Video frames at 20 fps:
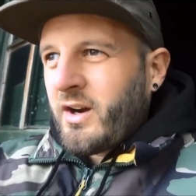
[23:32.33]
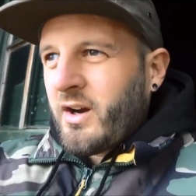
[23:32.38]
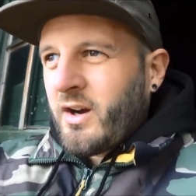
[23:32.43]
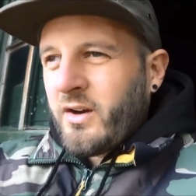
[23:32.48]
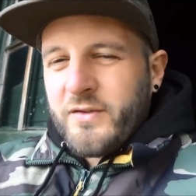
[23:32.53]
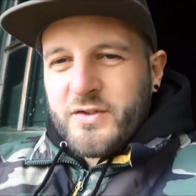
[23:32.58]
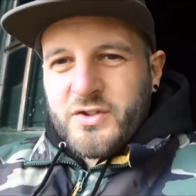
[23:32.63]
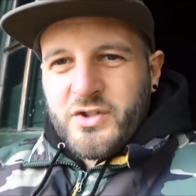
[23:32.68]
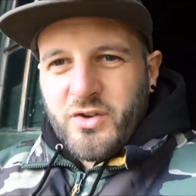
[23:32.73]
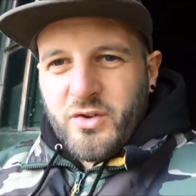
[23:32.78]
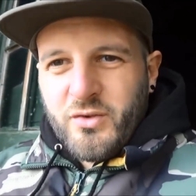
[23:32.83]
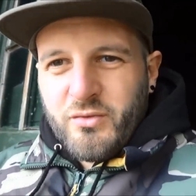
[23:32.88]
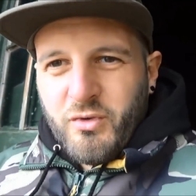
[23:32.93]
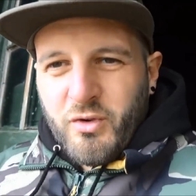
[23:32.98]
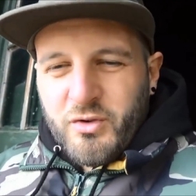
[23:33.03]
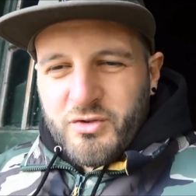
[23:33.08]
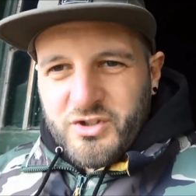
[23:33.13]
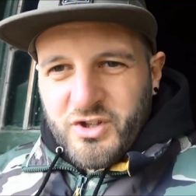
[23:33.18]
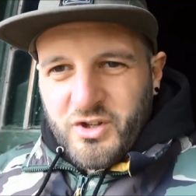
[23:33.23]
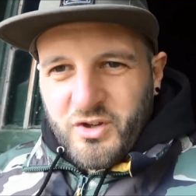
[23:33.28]
other 2
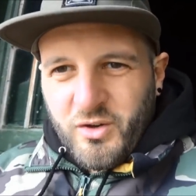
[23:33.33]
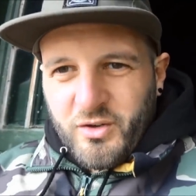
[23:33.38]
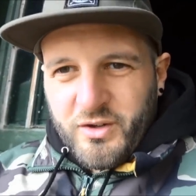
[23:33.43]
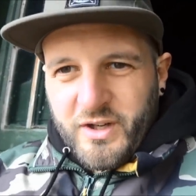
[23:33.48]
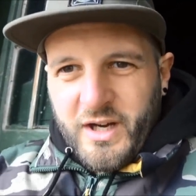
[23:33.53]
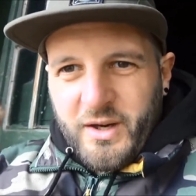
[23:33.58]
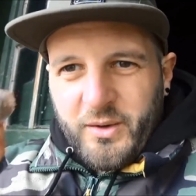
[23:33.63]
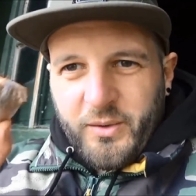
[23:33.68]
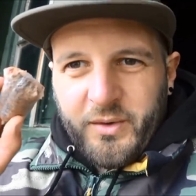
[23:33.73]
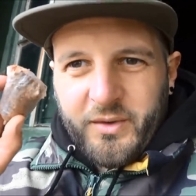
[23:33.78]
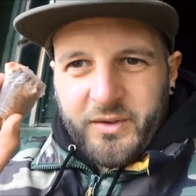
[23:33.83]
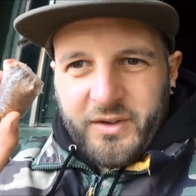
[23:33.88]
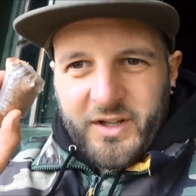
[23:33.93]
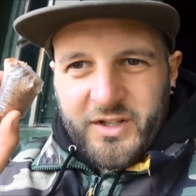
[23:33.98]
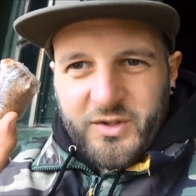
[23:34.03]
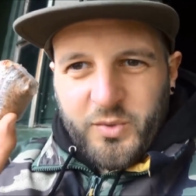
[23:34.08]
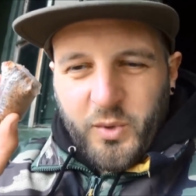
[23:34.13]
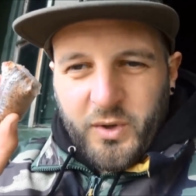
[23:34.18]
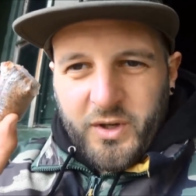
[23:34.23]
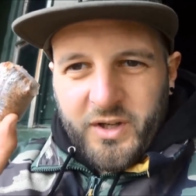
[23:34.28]
rods have gone out,
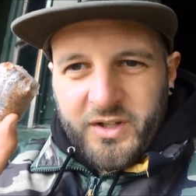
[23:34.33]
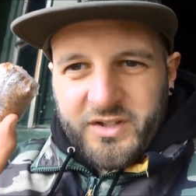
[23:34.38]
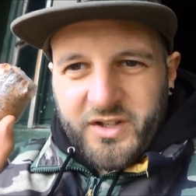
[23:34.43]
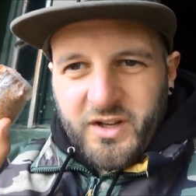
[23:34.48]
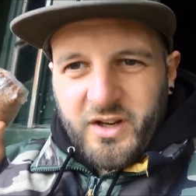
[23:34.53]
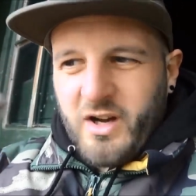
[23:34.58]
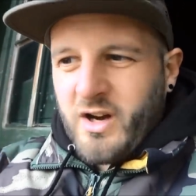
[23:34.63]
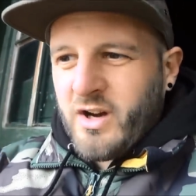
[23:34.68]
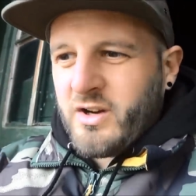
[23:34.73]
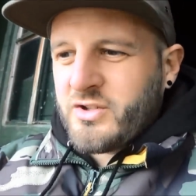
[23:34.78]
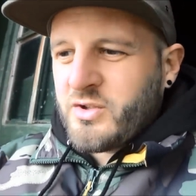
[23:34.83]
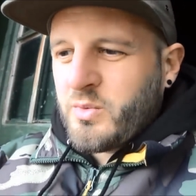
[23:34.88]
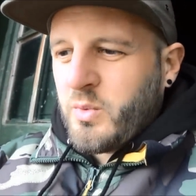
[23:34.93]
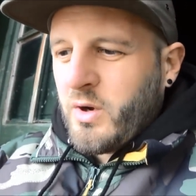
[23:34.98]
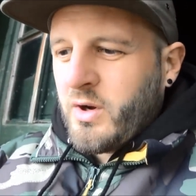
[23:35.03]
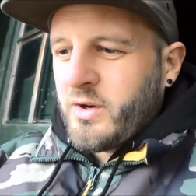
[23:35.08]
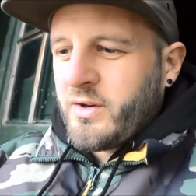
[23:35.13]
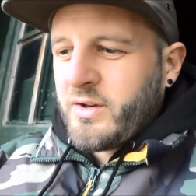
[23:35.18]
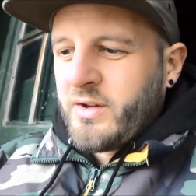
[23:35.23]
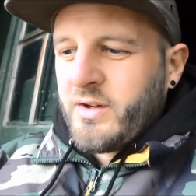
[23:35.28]
this one is the last
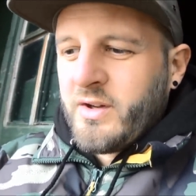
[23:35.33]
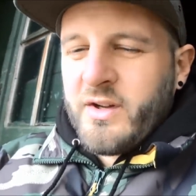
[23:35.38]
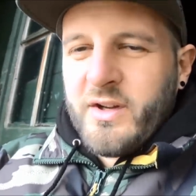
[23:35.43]
one.